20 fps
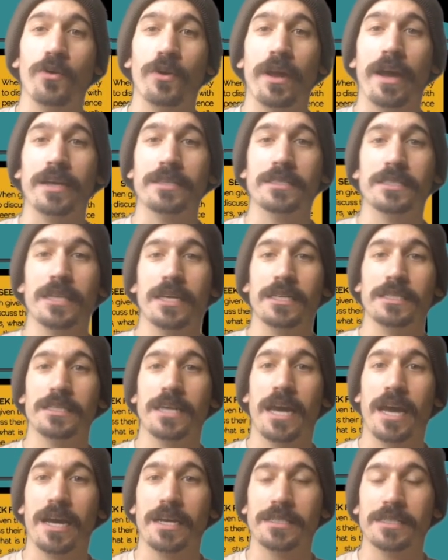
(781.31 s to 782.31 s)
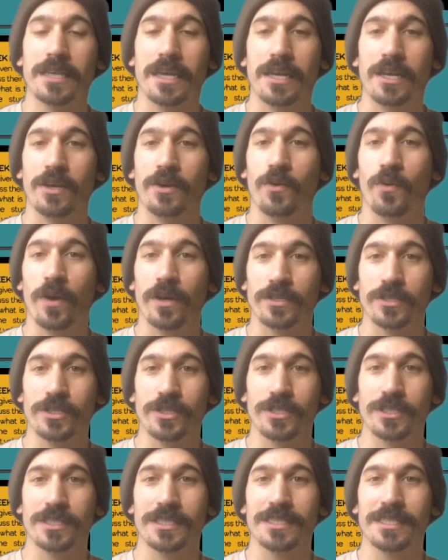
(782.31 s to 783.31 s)
hesitate to ask any
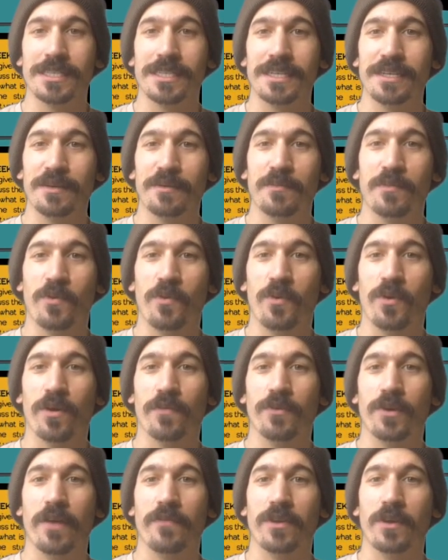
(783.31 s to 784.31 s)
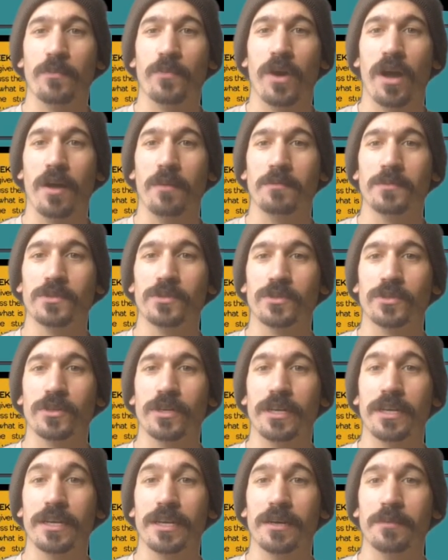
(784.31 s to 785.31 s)
questions, team, or if you have any problems or
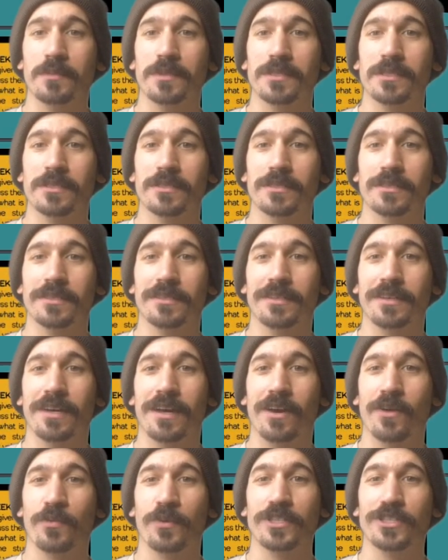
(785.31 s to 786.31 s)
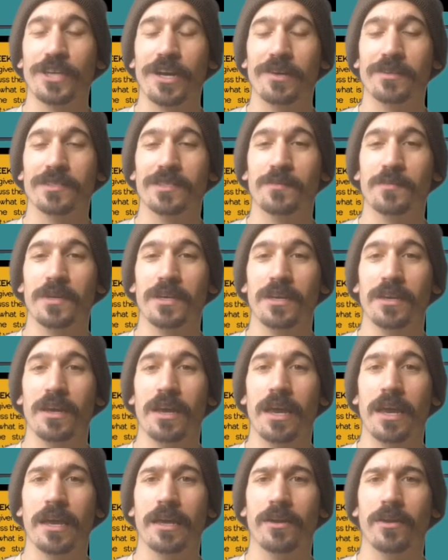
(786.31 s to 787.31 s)
hiccups, reach out to me.
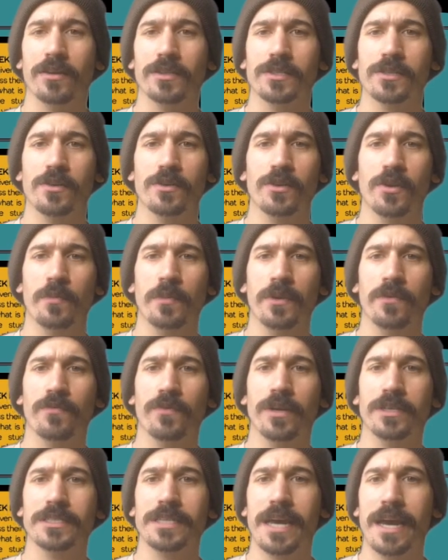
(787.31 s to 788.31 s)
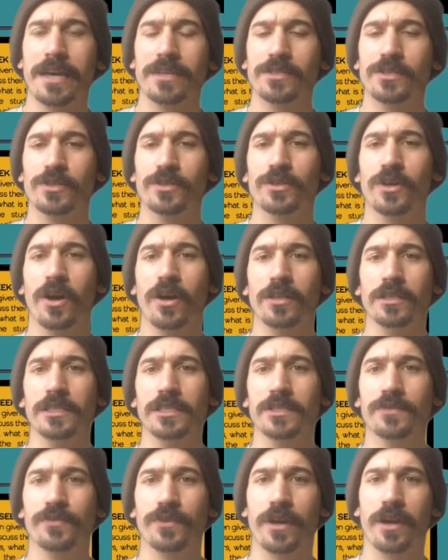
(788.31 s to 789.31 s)
And also, don't be afraid to ask your
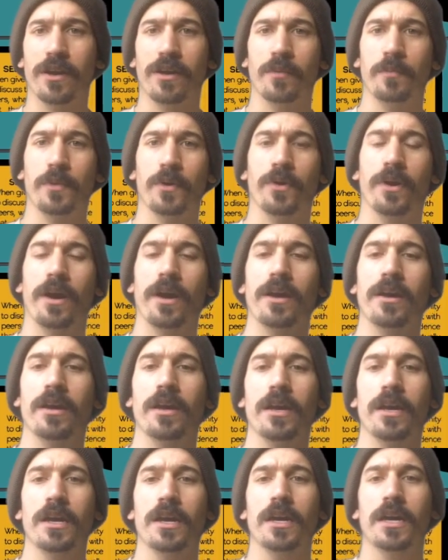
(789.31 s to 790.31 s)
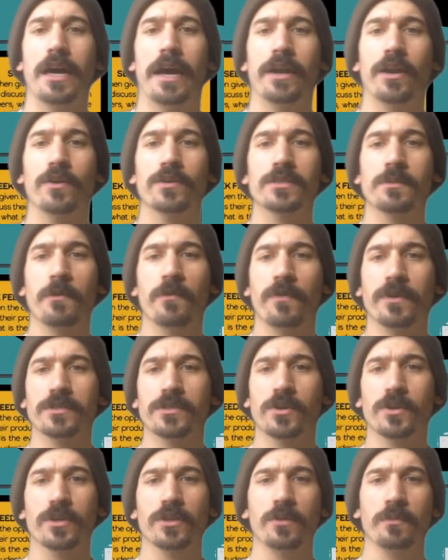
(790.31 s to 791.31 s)
colleagues for help, okay? I know some of us
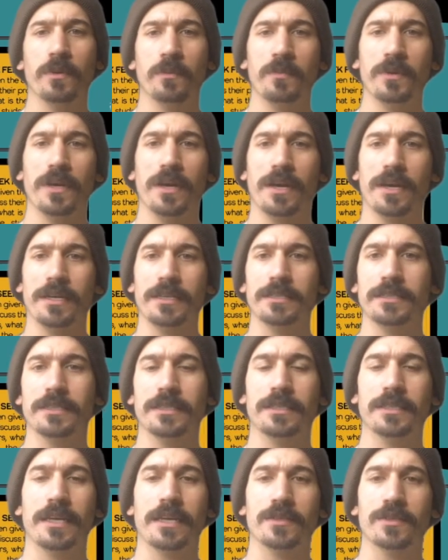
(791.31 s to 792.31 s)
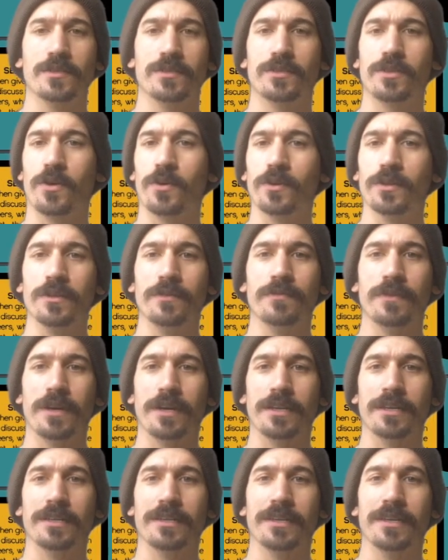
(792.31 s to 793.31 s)
are a little bit behind, and that's totally
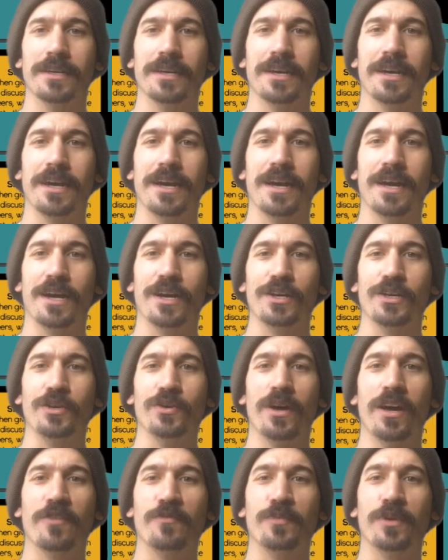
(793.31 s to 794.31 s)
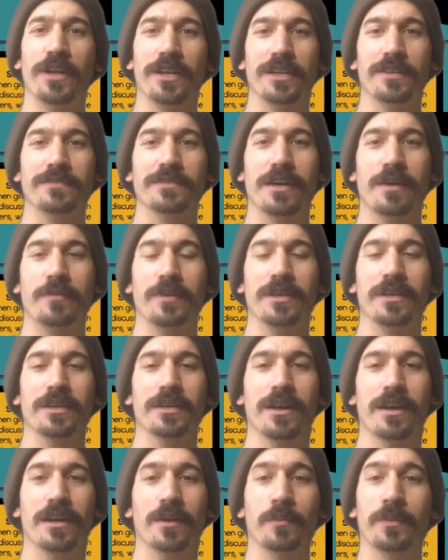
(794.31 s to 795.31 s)
fine. You'll have plenty of time to get
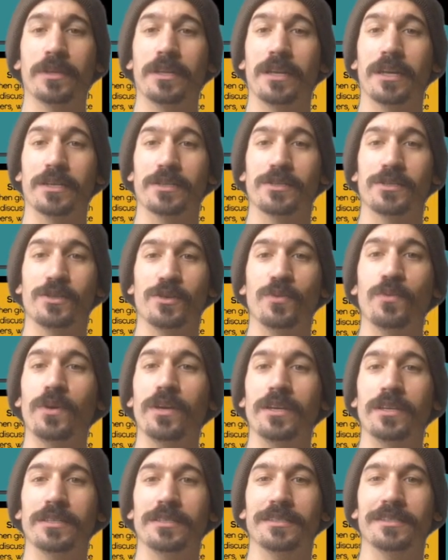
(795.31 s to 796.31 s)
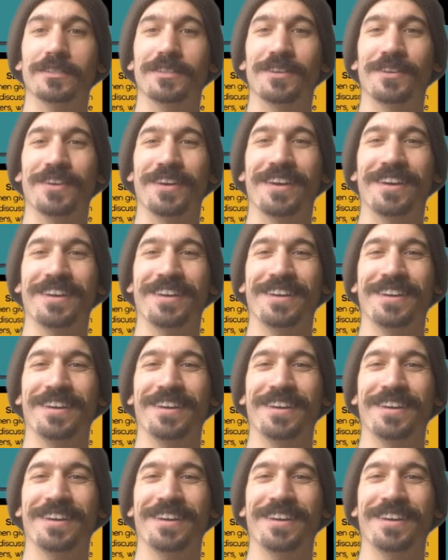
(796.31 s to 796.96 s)
caught up in the next 2 weeks, okay?